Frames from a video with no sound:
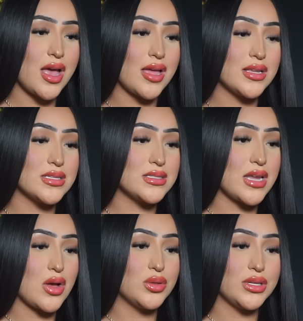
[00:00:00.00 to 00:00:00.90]
and is
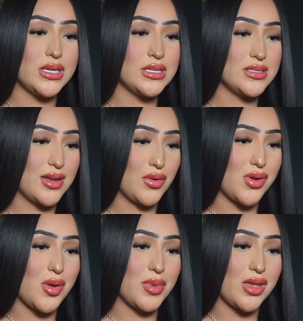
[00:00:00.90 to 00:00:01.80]
now looking down
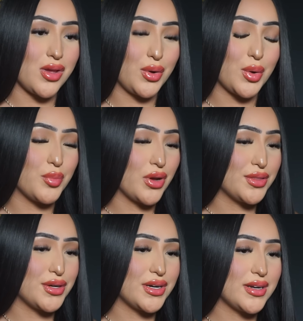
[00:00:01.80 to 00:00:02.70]
on my younger
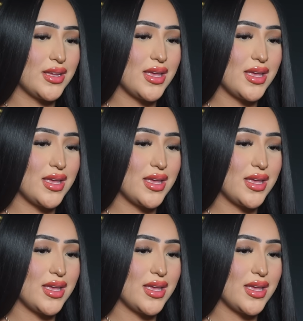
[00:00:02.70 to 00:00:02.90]
brother.